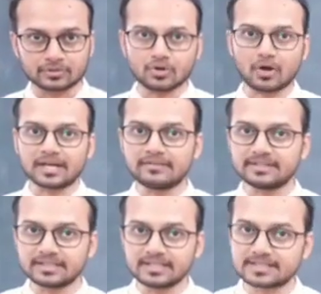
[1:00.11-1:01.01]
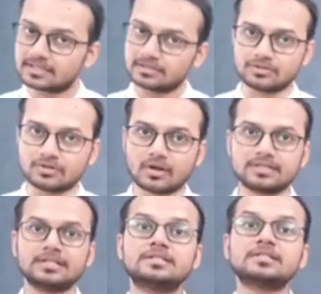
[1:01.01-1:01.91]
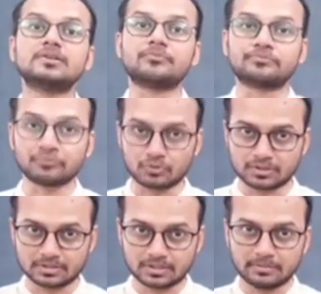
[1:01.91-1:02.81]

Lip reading: Non-living things do not need food